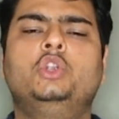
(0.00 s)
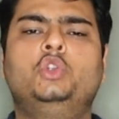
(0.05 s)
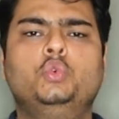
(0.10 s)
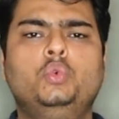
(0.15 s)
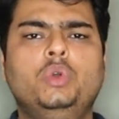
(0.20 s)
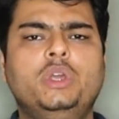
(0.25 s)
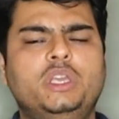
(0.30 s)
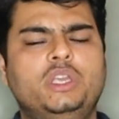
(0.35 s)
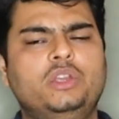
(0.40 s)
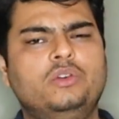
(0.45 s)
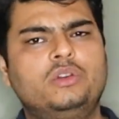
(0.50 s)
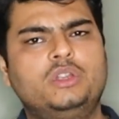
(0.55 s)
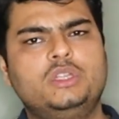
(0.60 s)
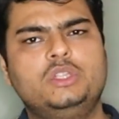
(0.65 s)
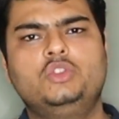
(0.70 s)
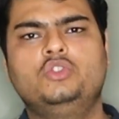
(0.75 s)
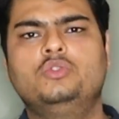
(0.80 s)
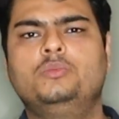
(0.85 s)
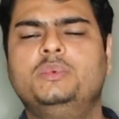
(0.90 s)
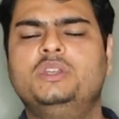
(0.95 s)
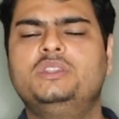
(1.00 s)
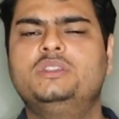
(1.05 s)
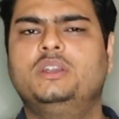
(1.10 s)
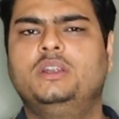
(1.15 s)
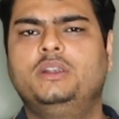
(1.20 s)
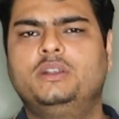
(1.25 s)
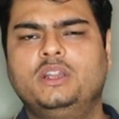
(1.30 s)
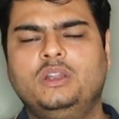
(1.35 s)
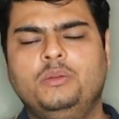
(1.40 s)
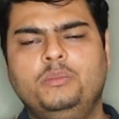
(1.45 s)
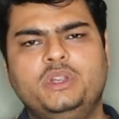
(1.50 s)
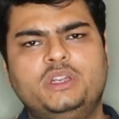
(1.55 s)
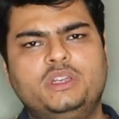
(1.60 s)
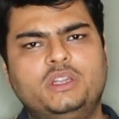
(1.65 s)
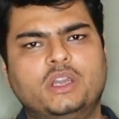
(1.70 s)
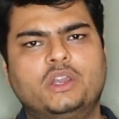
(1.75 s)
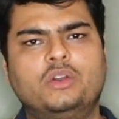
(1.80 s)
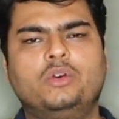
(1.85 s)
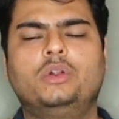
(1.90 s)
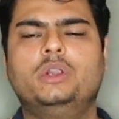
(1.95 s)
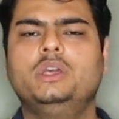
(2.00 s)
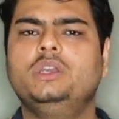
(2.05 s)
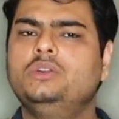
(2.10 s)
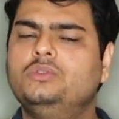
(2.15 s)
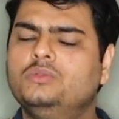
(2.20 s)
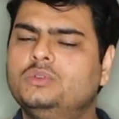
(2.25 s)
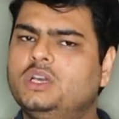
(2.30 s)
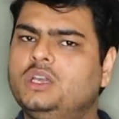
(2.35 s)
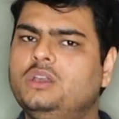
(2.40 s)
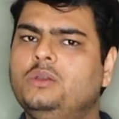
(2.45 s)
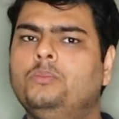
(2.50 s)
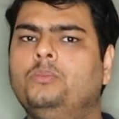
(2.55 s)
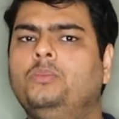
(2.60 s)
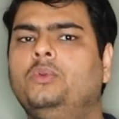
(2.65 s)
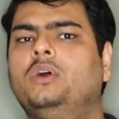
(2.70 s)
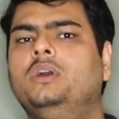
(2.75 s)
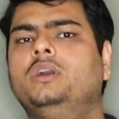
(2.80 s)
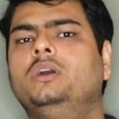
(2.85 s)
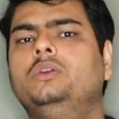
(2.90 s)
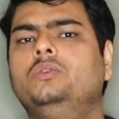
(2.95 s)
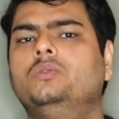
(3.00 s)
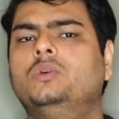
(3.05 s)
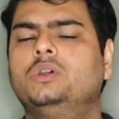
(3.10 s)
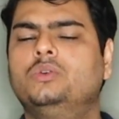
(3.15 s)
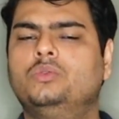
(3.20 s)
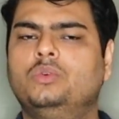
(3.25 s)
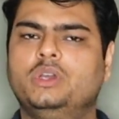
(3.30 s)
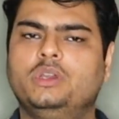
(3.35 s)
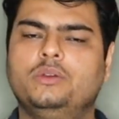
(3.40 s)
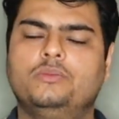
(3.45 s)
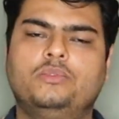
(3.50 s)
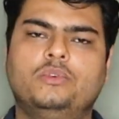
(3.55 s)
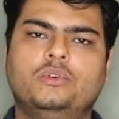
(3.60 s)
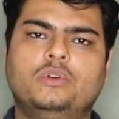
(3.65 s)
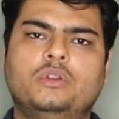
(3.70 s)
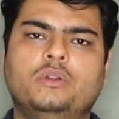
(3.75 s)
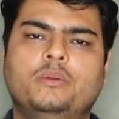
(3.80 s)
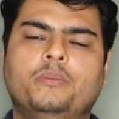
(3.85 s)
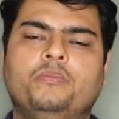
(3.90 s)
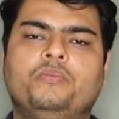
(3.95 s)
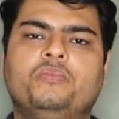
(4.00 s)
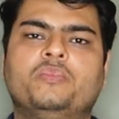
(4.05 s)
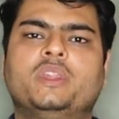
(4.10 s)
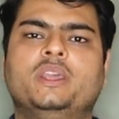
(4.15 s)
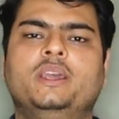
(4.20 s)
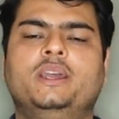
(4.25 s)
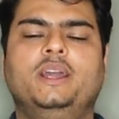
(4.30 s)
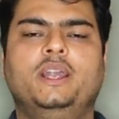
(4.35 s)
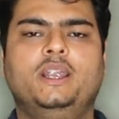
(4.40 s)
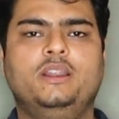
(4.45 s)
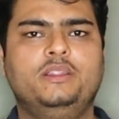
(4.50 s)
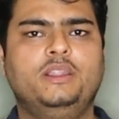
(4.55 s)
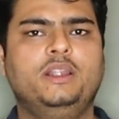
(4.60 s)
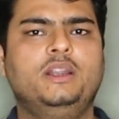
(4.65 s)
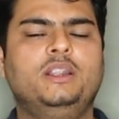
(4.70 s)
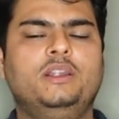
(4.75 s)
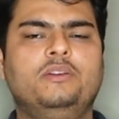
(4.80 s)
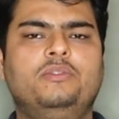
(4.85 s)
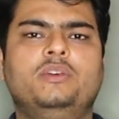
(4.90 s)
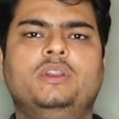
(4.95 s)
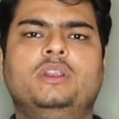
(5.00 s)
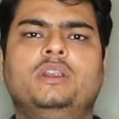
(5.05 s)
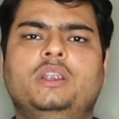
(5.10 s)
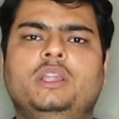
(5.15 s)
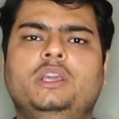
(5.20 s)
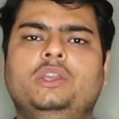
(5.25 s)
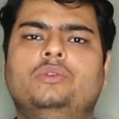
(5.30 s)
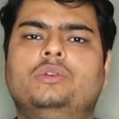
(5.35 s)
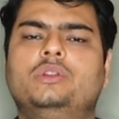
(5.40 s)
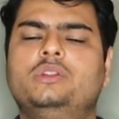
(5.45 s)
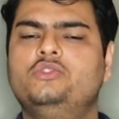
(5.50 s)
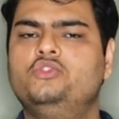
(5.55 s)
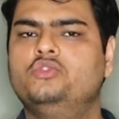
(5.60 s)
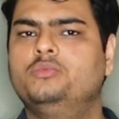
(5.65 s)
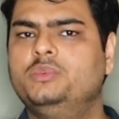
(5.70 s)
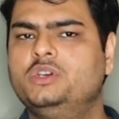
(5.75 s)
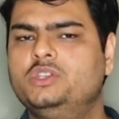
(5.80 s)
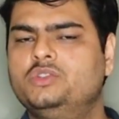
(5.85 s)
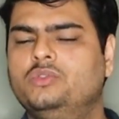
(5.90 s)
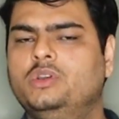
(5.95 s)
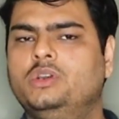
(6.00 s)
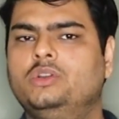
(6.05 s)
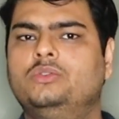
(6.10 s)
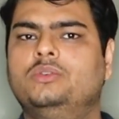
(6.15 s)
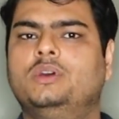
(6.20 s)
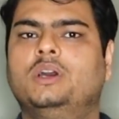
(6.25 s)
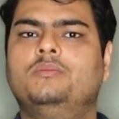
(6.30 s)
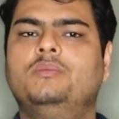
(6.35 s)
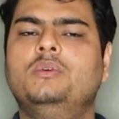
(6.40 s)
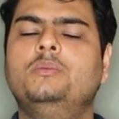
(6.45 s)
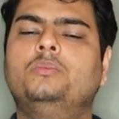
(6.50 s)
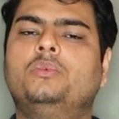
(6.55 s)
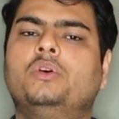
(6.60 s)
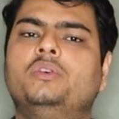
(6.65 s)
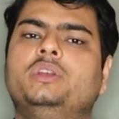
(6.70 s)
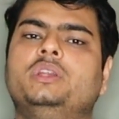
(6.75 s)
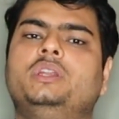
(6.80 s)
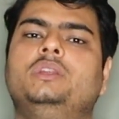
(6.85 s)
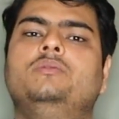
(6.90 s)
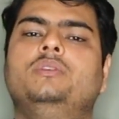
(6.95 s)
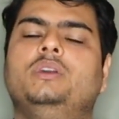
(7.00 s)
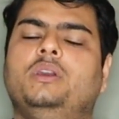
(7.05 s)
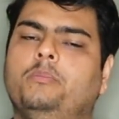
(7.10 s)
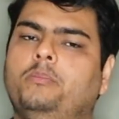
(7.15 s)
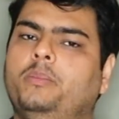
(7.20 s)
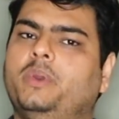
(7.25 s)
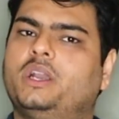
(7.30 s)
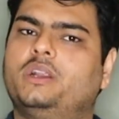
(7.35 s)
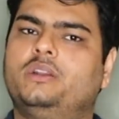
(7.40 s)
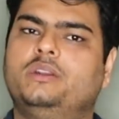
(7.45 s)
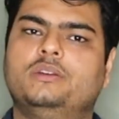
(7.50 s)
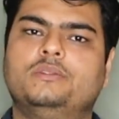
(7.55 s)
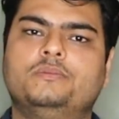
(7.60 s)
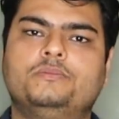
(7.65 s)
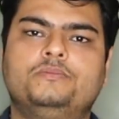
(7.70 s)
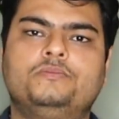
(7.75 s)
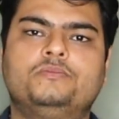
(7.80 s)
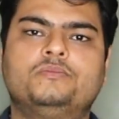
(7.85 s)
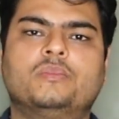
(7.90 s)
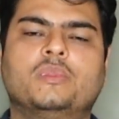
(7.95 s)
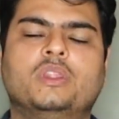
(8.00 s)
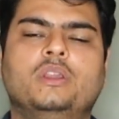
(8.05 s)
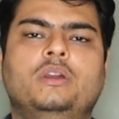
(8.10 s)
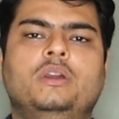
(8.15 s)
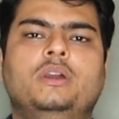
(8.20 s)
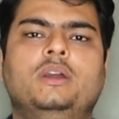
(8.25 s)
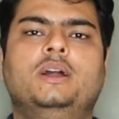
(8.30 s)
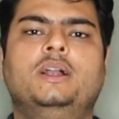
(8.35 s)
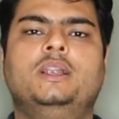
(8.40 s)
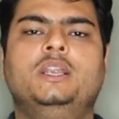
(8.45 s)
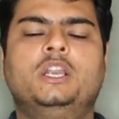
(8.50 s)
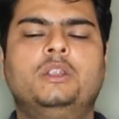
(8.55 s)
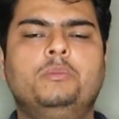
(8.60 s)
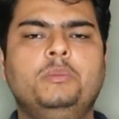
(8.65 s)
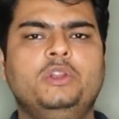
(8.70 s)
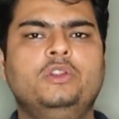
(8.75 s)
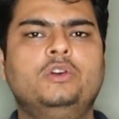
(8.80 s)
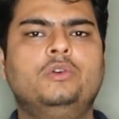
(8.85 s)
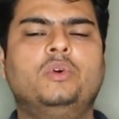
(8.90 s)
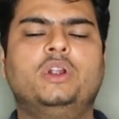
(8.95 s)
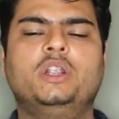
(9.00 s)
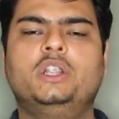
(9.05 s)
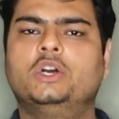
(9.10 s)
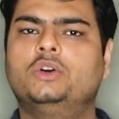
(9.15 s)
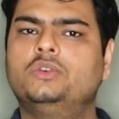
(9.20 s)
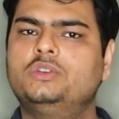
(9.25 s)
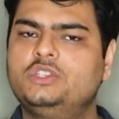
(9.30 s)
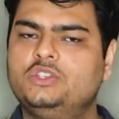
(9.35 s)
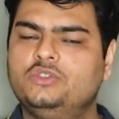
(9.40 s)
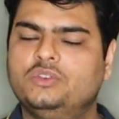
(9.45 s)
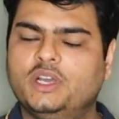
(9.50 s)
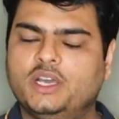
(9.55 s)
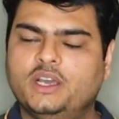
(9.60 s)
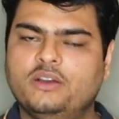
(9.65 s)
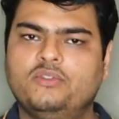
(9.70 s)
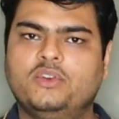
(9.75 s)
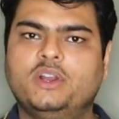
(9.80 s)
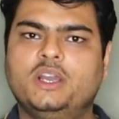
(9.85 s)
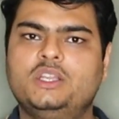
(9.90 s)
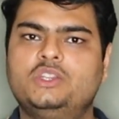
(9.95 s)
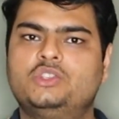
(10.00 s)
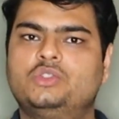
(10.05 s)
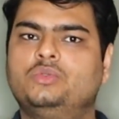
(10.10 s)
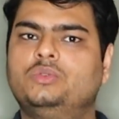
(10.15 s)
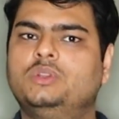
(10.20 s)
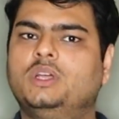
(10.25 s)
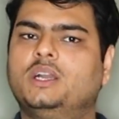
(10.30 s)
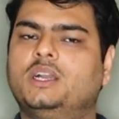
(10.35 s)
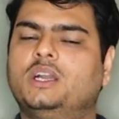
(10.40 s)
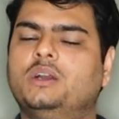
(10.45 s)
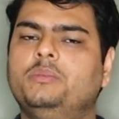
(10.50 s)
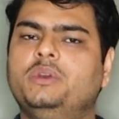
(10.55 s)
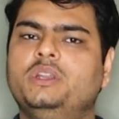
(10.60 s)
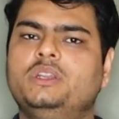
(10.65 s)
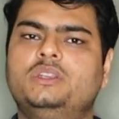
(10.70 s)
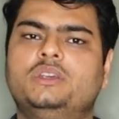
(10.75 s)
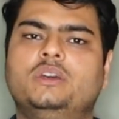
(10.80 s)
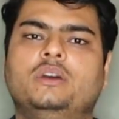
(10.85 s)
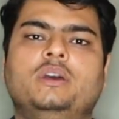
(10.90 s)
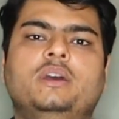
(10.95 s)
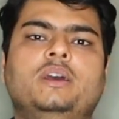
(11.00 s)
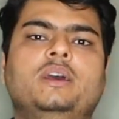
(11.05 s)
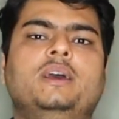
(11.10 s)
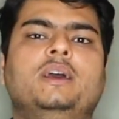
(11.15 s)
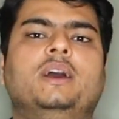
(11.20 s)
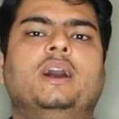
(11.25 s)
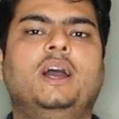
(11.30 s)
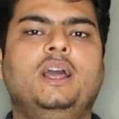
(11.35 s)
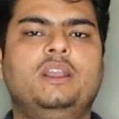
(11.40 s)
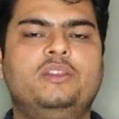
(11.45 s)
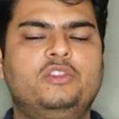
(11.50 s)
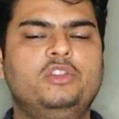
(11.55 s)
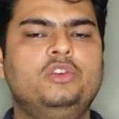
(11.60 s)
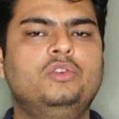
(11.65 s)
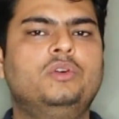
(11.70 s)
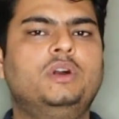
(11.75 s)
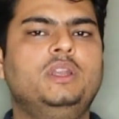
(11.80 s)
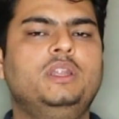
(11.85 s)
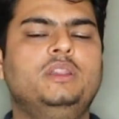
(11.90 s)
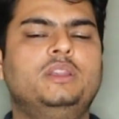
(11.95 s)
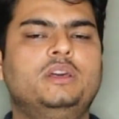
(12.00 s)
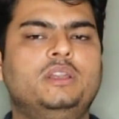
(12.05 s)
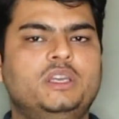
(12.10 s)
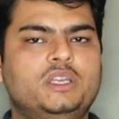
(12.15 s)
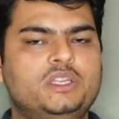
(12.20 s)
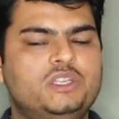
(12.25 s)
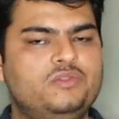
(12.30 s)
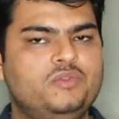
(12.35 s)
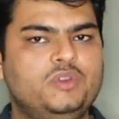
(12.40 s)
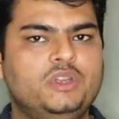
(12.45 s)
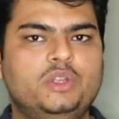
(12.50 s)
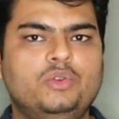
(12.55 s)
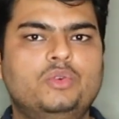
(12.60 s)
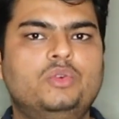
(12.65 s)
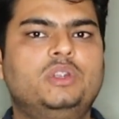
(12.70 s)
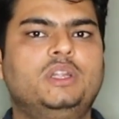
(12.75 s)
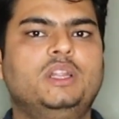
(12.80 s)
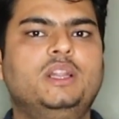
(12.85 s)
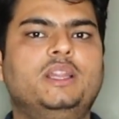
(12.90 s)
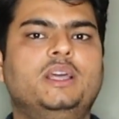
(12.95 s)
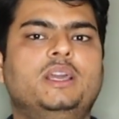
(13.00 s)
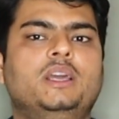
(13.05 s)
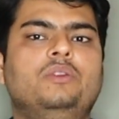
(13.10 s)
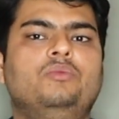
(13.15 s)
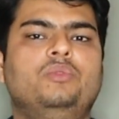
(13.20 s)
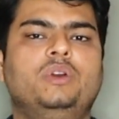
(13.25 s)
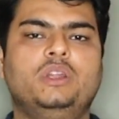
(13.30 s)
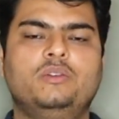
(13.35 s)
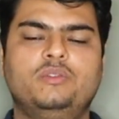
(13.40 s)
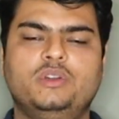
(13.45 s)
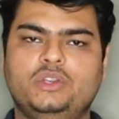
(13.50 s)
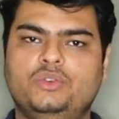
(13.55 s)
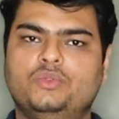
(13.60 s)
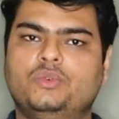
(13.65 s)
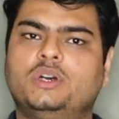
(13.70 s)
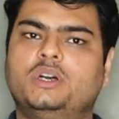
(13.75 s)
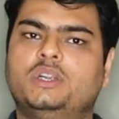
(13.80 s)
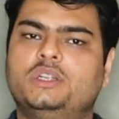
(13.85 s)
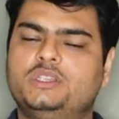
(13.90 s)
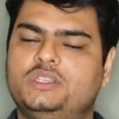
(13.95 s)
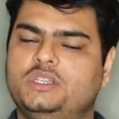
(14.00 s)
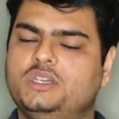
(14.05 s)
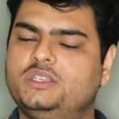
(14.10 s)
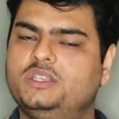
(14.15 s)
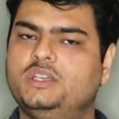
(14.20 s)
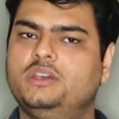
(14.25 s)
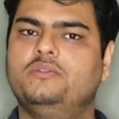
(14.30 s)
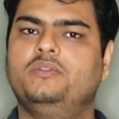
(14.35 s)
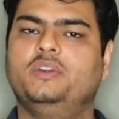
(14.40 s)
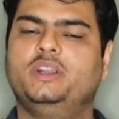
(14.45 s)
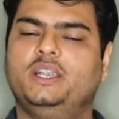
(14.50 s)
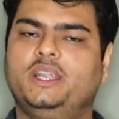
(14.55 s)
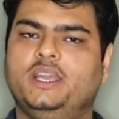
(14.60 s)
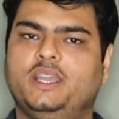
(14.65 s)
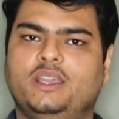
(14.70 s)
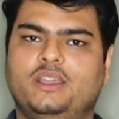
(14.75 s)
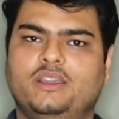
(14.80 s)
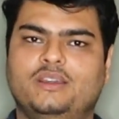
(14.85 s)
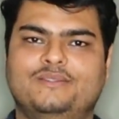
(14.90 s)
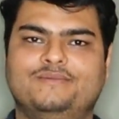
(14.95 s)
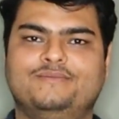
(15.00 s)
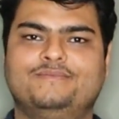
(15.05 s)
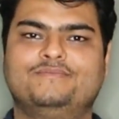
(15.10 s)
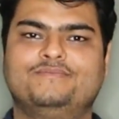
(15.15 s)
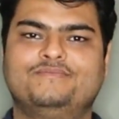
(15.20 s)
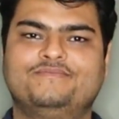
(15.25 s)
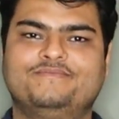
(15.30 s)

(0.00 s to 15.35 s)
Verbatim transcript: tweak your resumes a little bit according to the employer you are going for and then definitely your resume is going to have a positive impact let me know what doubts you have guys through the comment i'll see you all in the next video till then wherever you are stay safe and take care